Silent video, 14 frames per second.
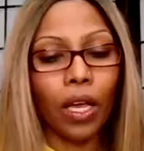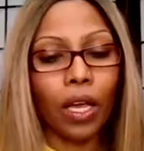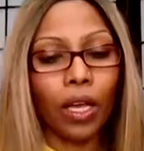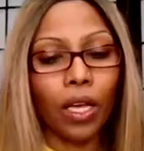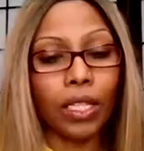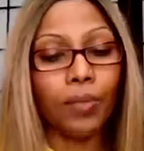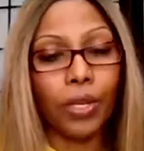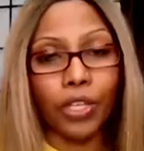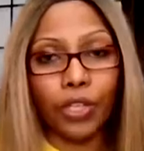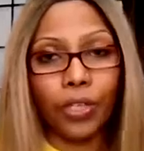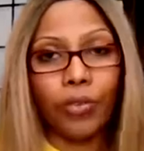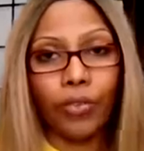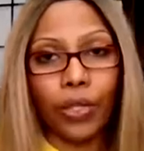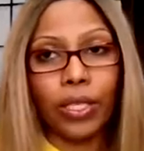especially
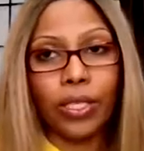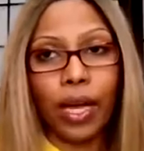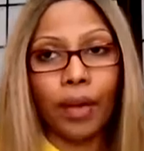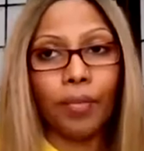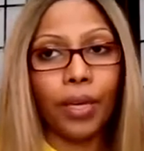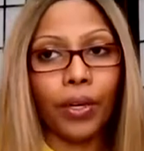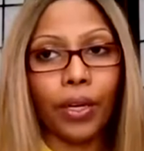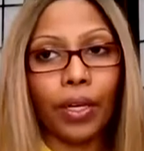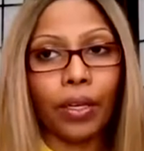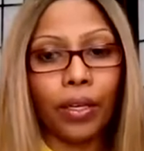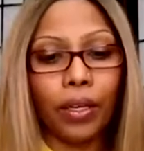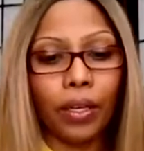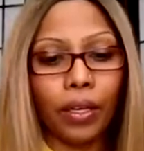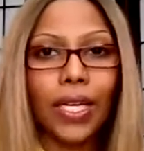for the time period.
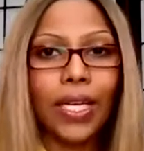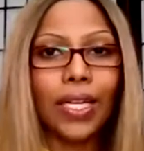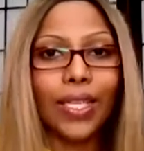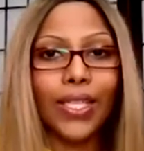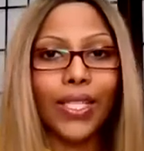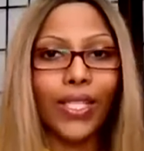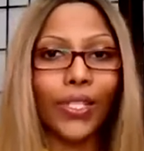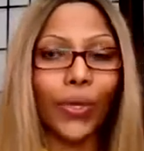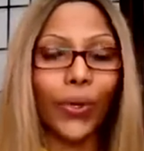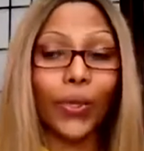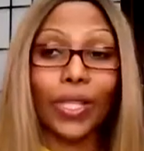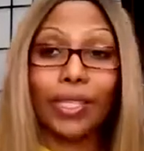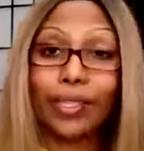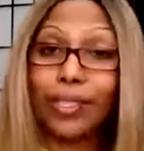So
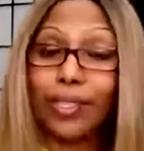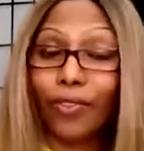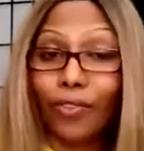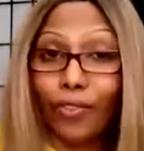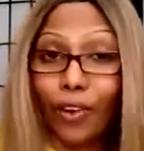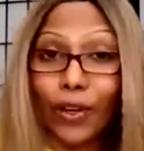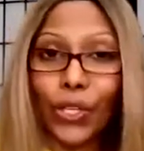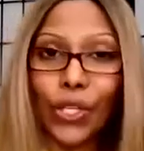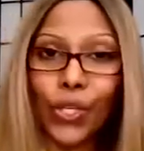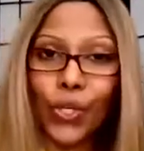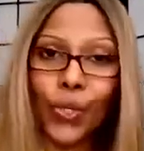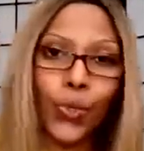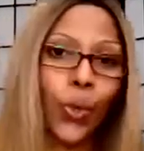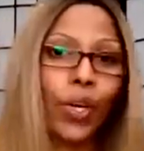this is a very
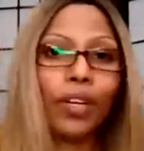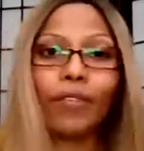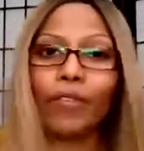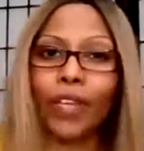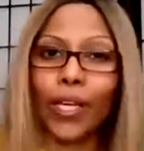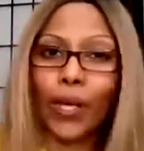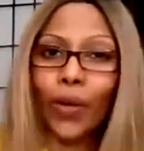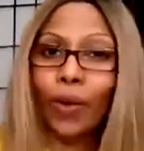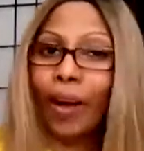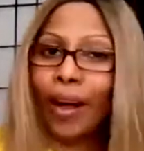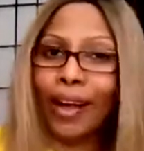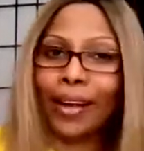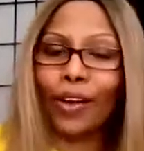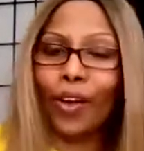short video,
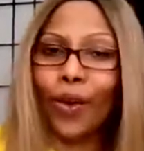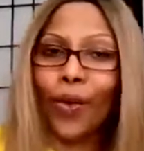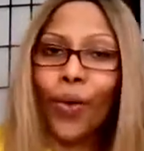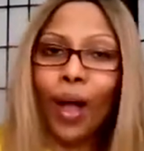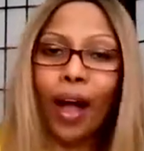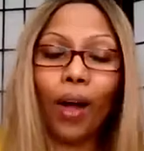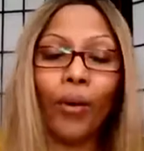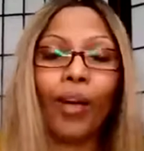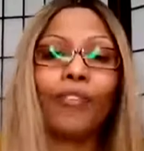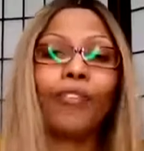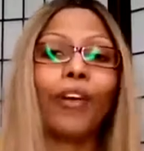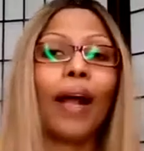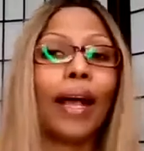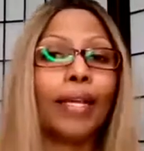I know.
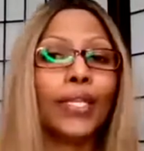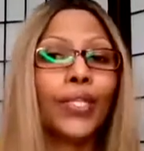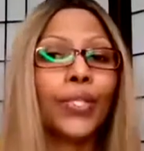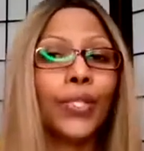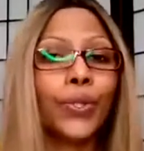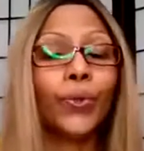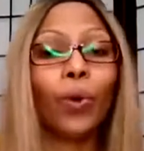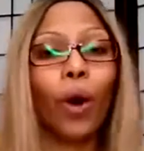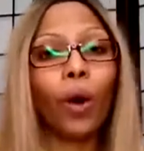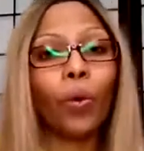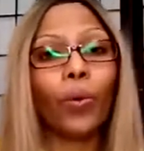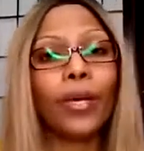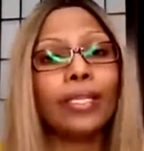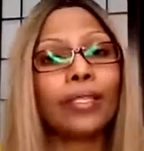However, I do
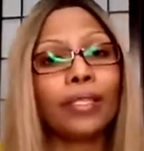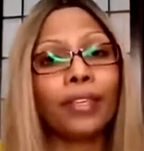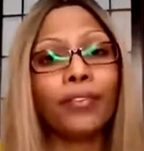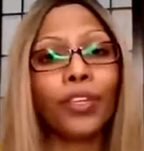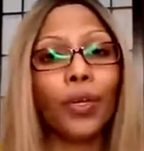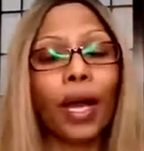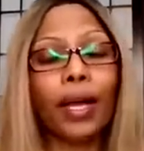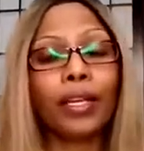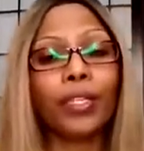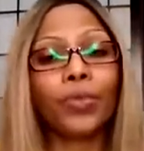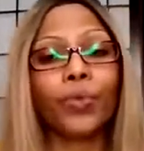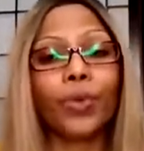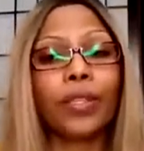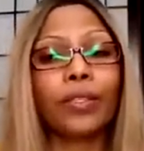always leave you guys
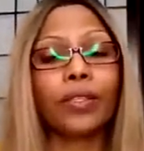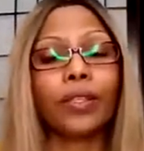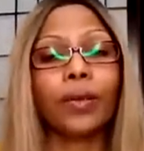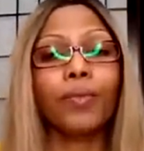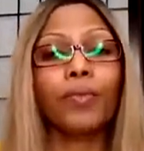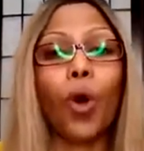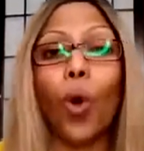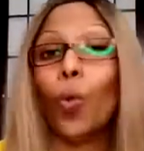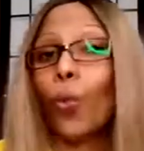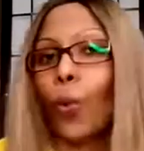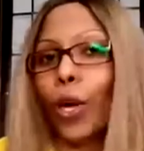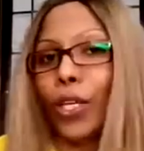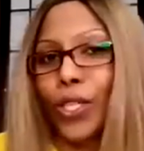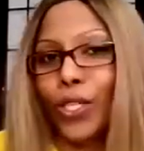with some
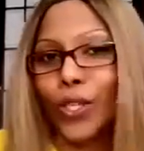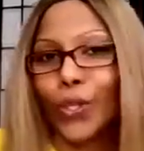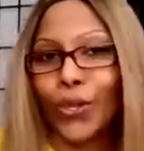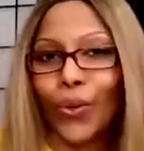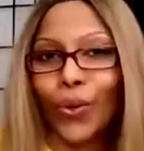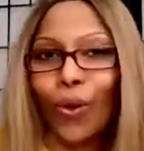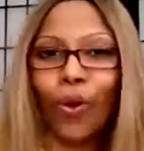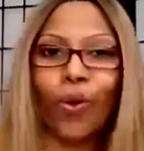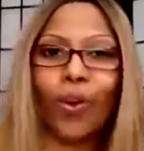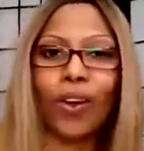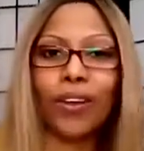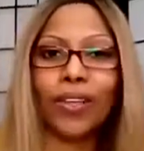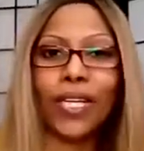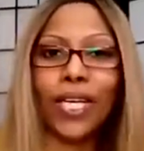homework to do
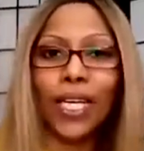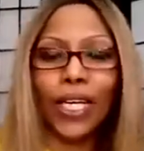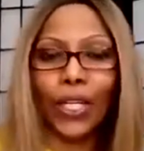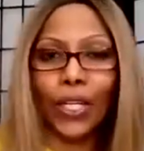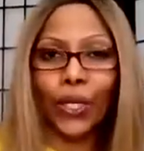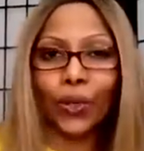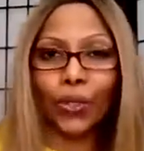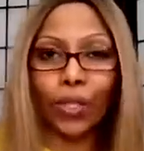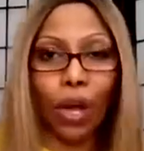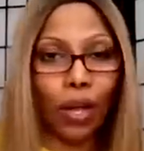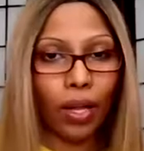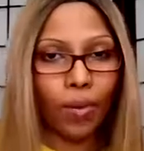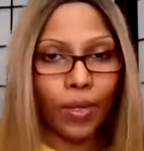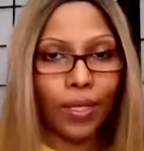or,
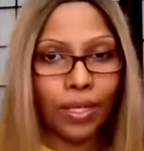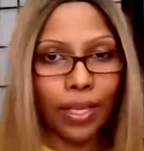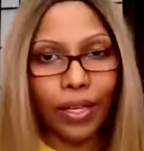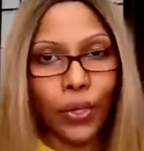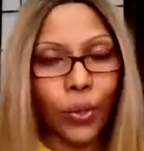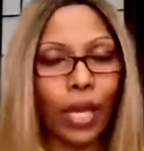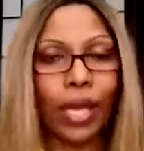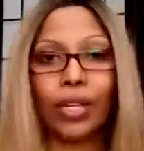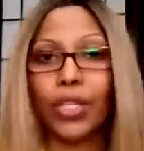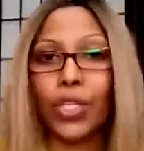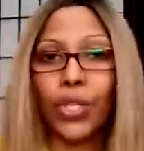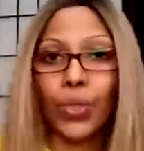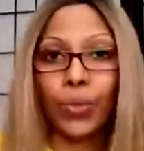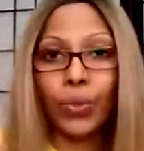documents that you can
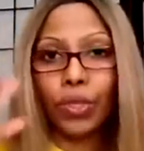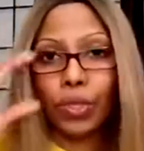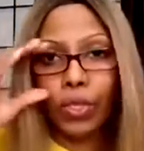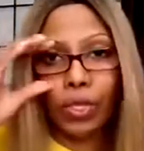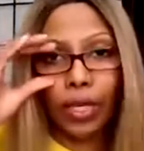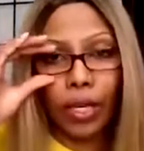use to